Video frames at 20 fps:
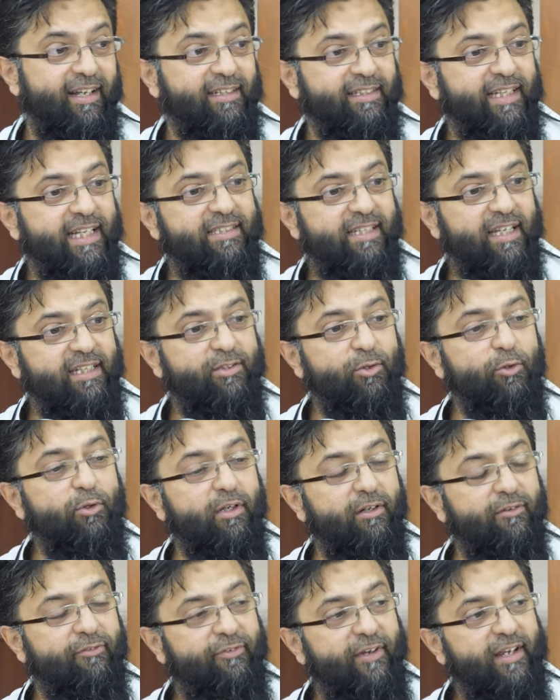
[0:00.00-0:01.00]
They say, do
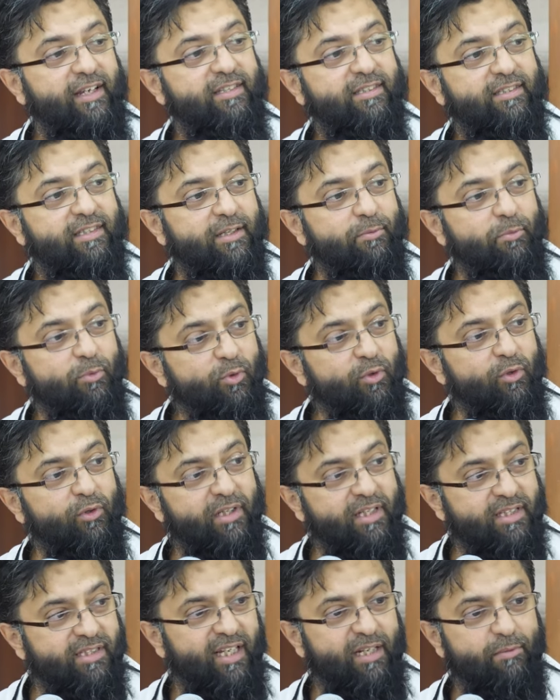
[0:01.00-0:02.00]
not face the moon or
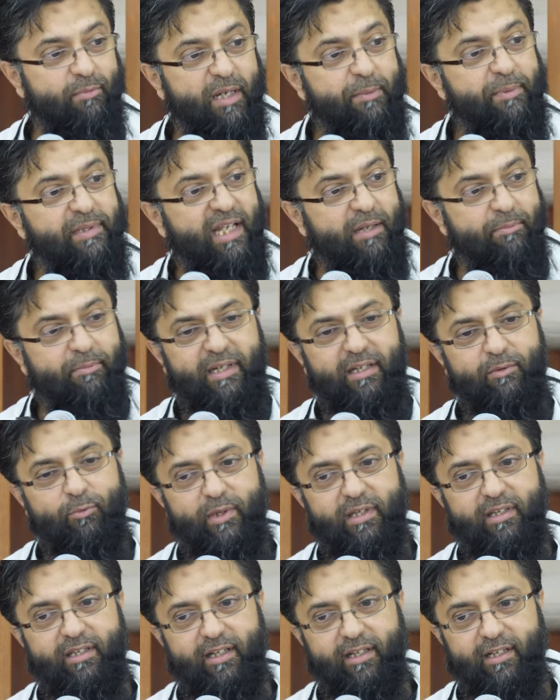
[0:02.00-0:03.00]
the sun. Maybe they mean
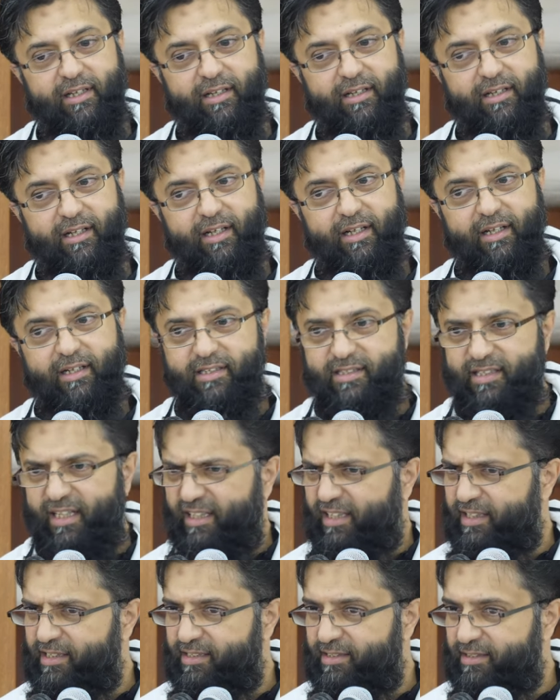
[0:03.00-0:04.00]
when the
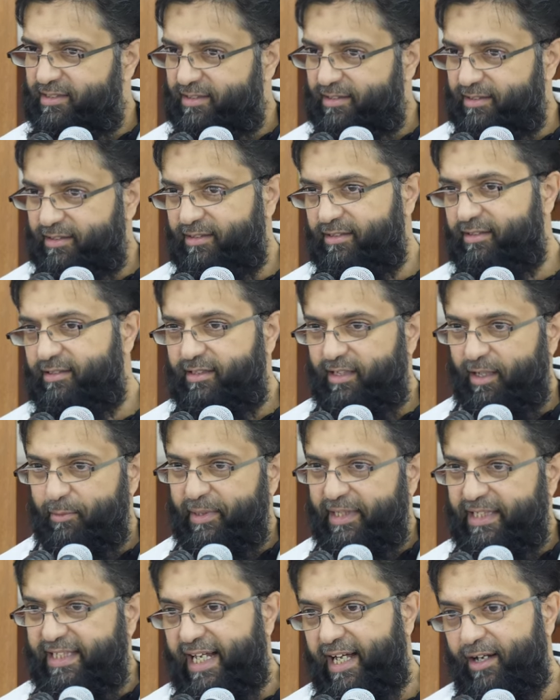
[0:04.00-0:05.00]
sun is
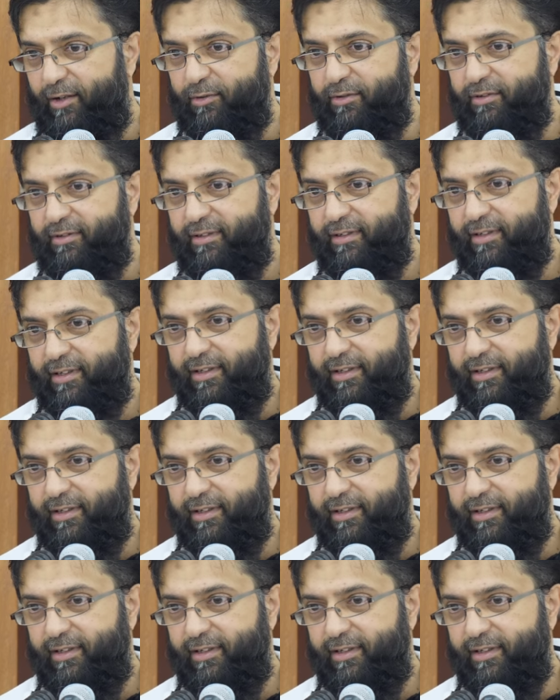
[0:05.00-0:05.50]
coming down,